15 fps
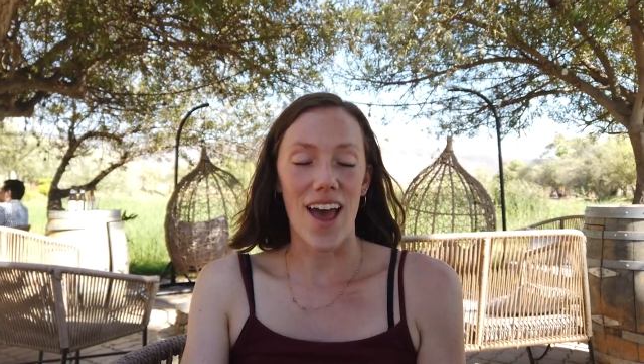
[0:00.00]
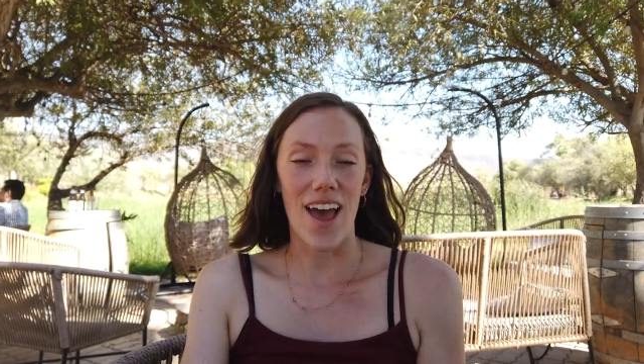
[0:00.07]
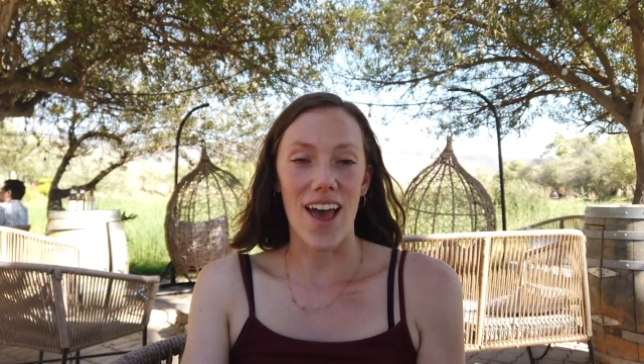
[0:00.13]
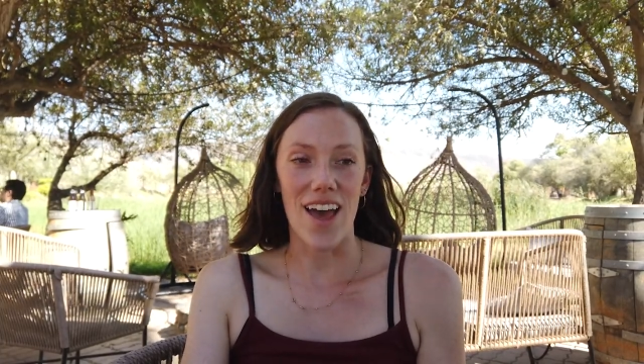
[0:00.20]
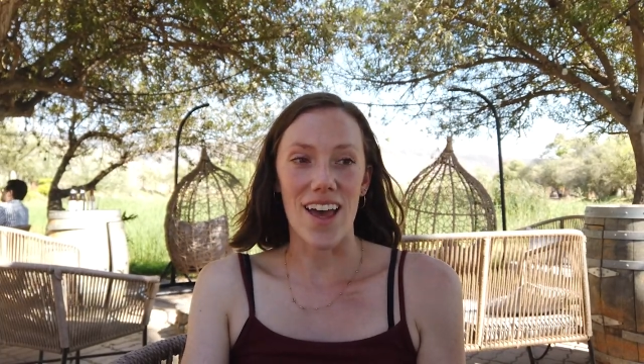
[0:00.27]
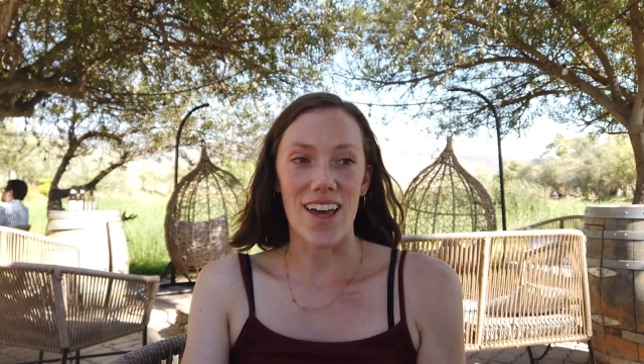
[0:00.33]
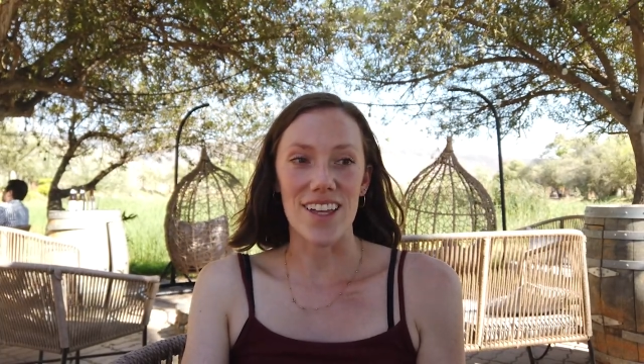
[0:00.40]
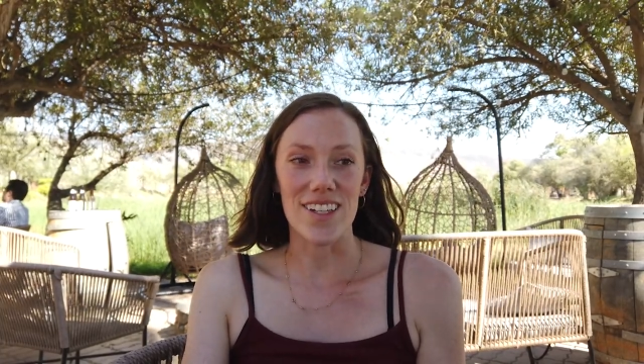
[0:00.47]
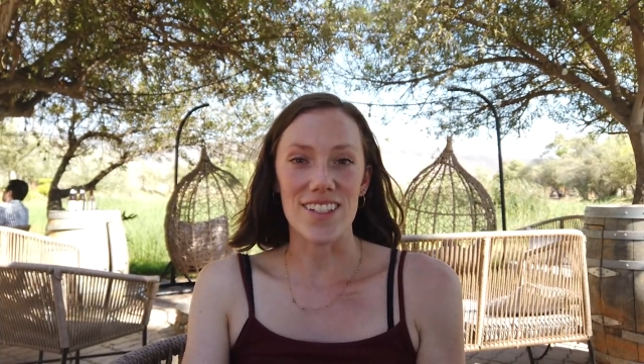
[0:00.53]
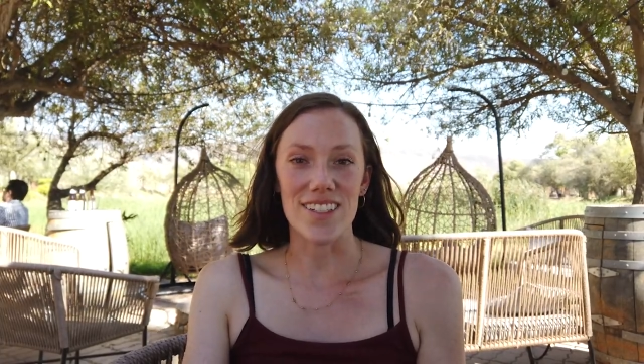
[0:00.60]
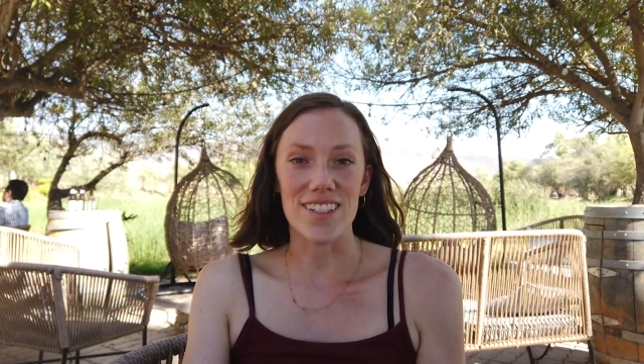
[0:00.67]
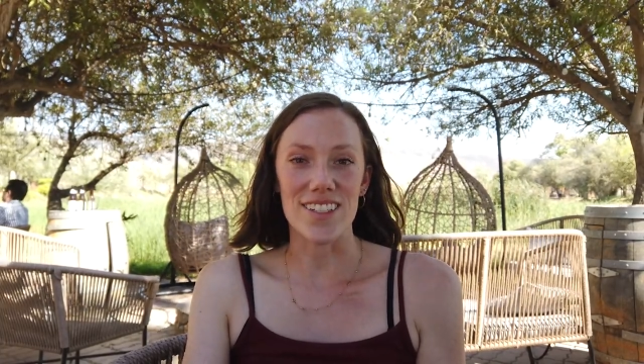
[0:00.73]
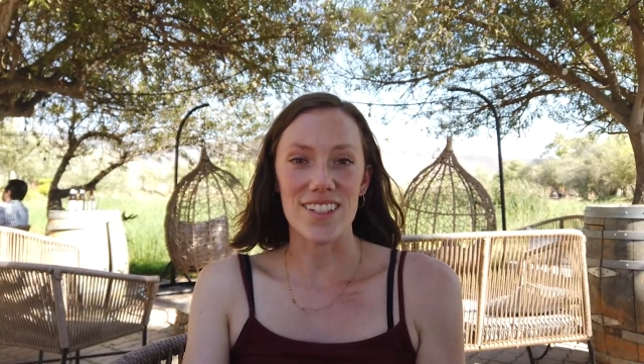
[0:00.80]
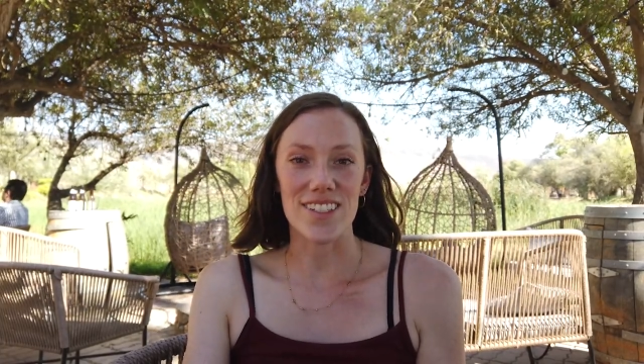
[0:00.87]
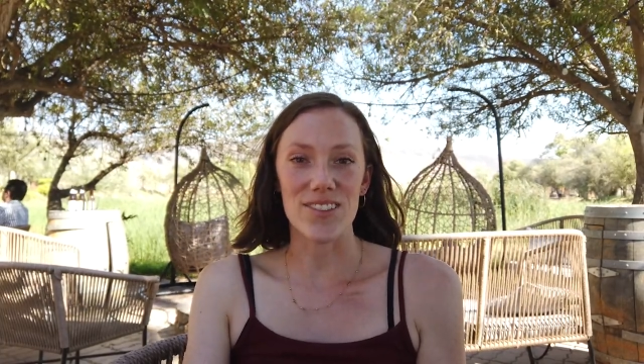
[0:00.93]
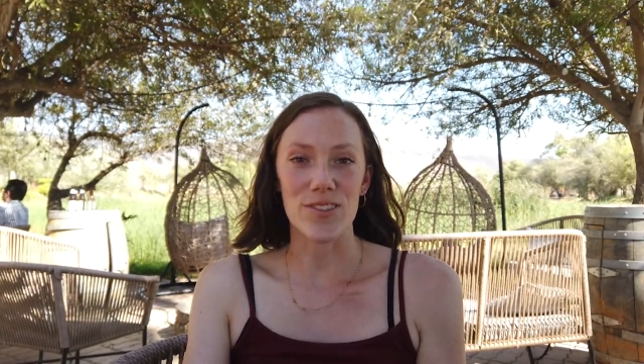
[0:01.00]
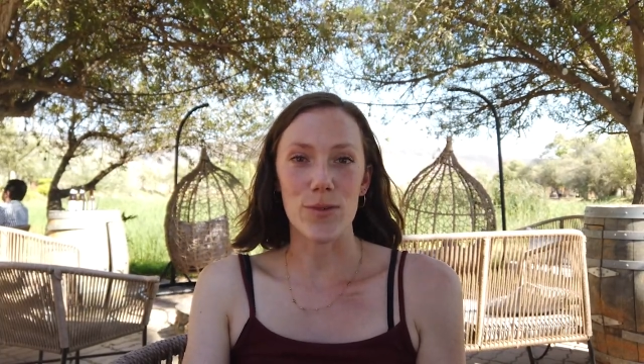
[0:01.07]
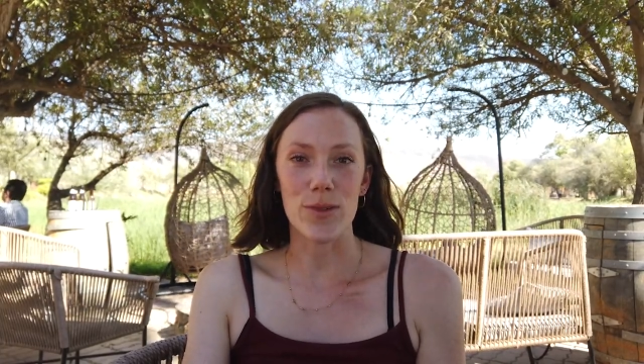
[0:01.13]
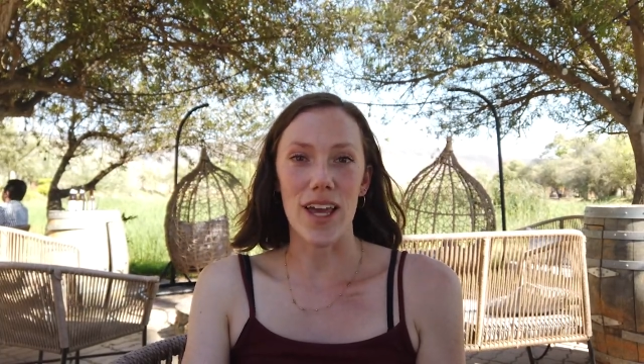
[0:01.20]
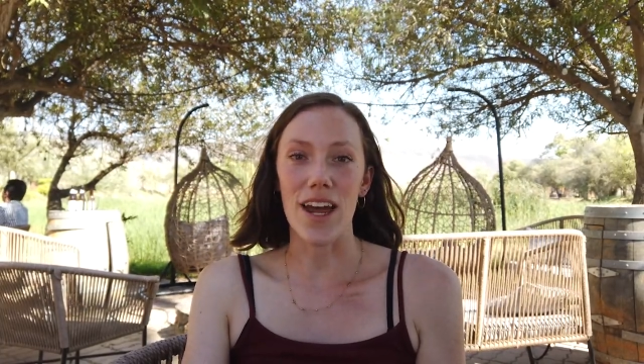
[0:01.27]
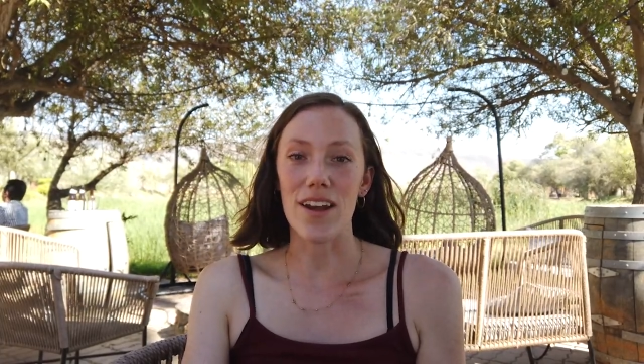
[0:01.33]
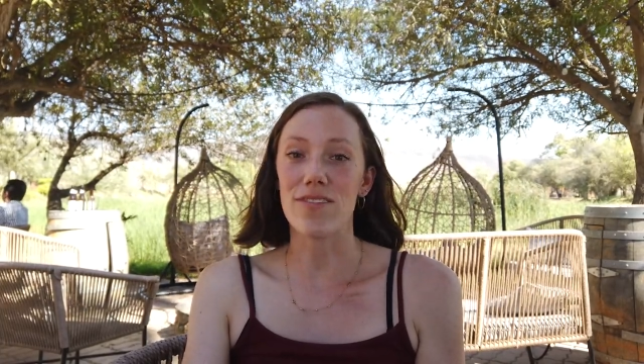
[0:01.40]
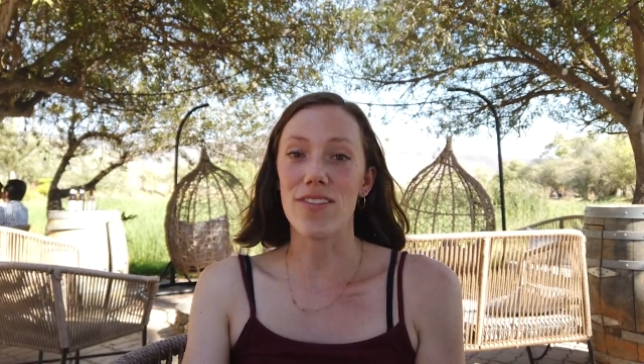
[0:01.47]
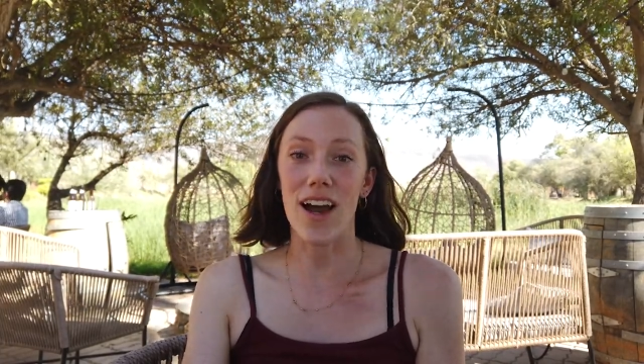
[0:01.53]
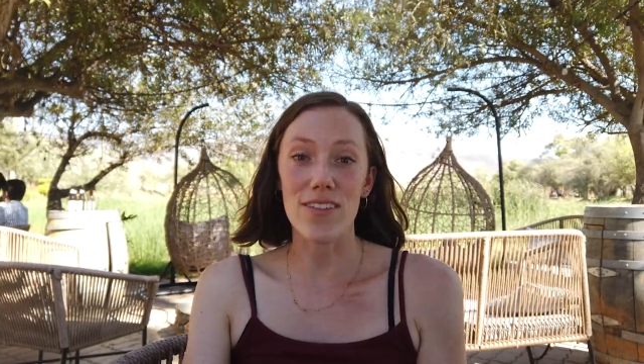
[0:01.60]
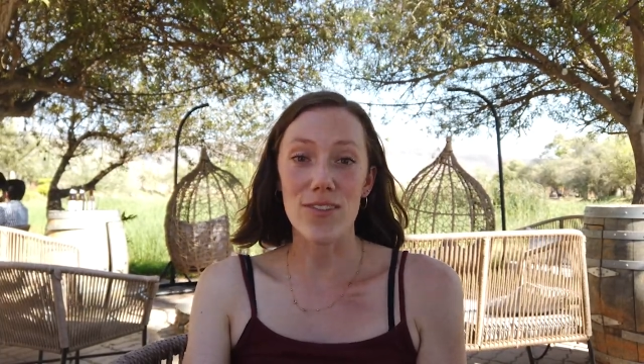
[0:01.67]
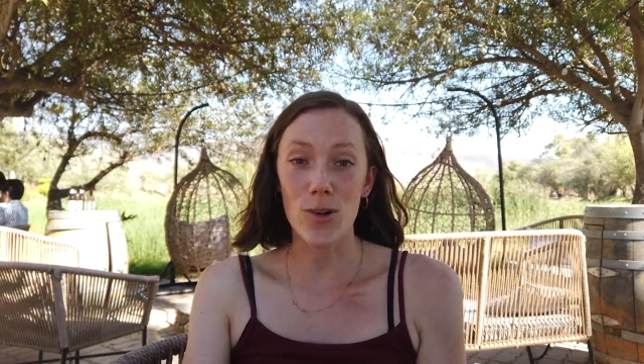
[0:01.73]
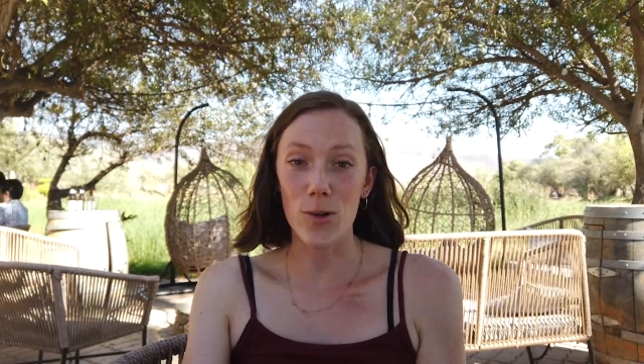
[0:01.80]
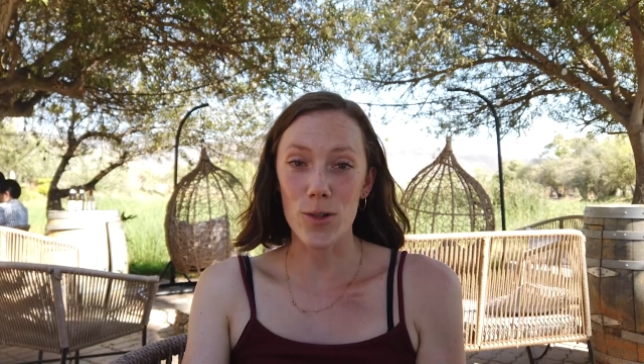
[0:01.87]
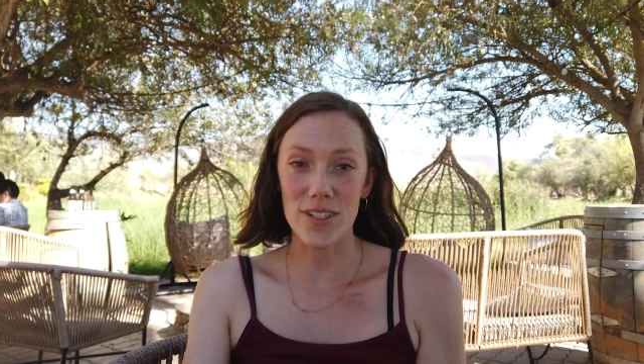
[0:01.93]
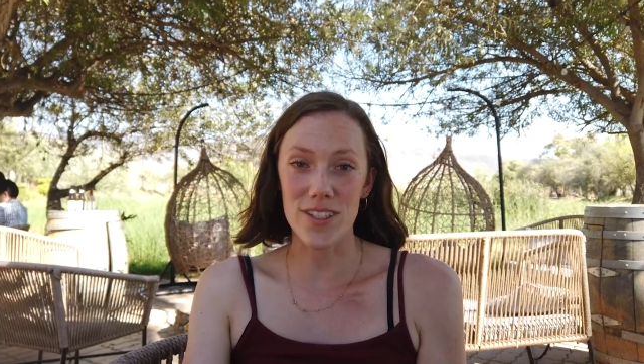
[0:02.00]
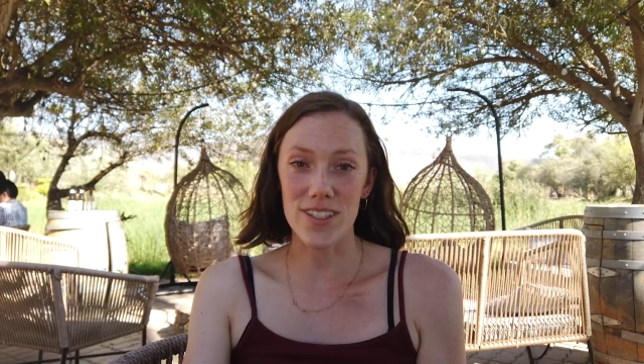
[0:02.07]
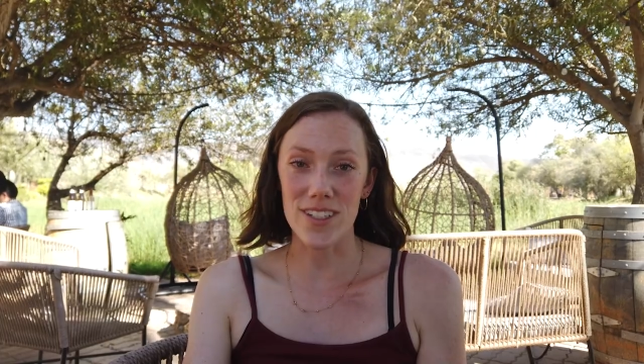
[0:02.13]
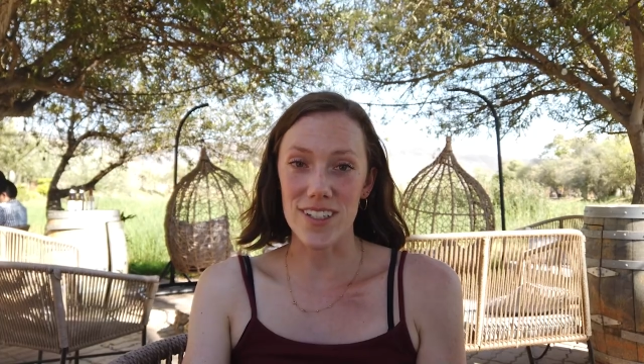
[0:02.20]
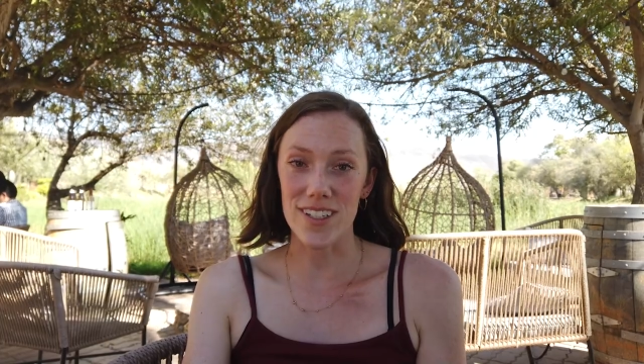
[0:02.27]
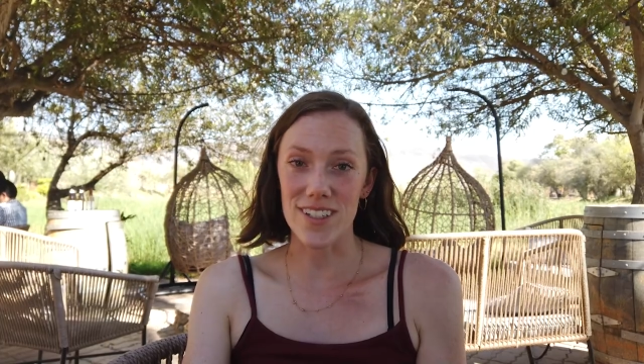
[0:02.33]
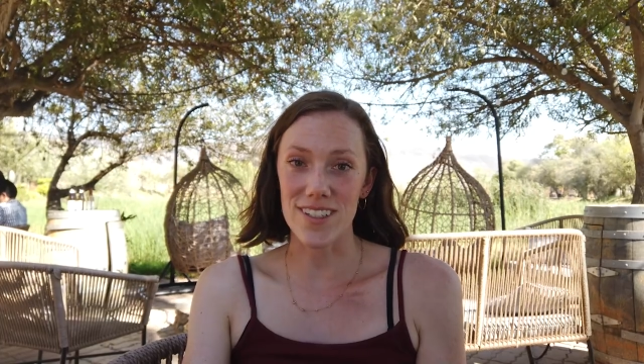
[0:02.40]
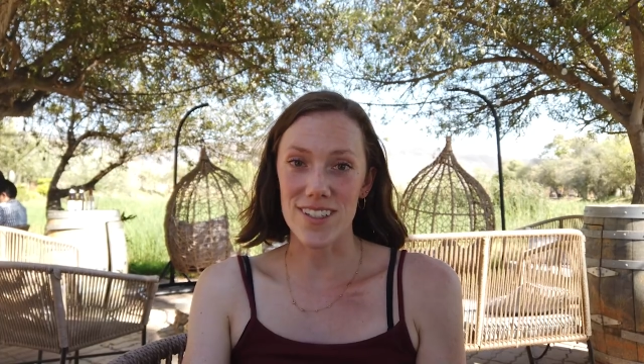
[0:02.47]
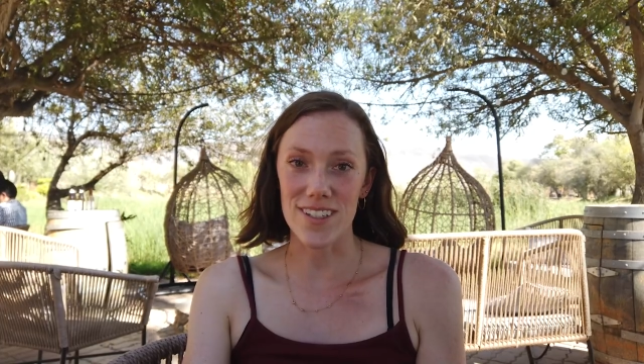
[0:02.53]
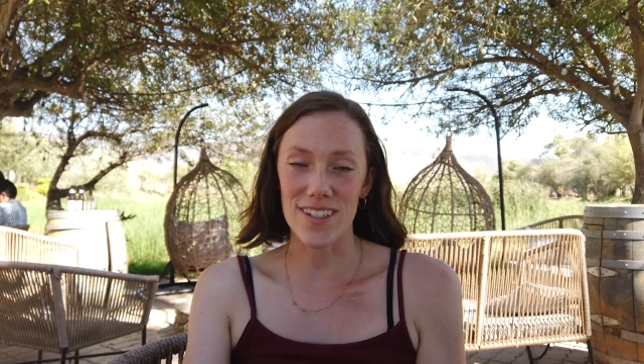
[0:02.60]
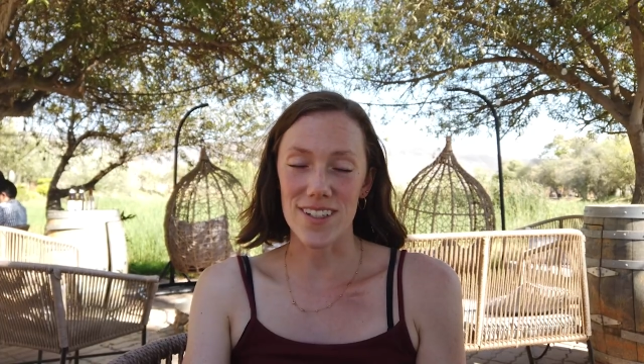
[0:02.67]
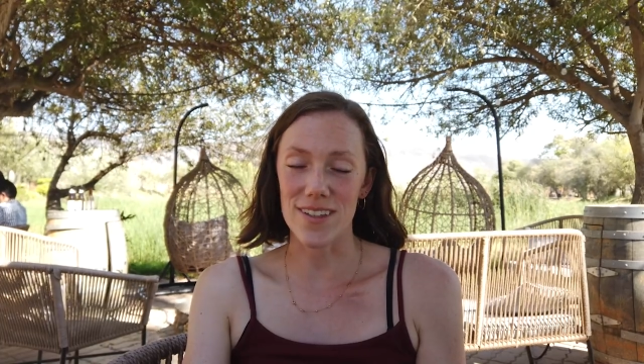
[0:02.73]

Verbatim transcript: And we had five courses,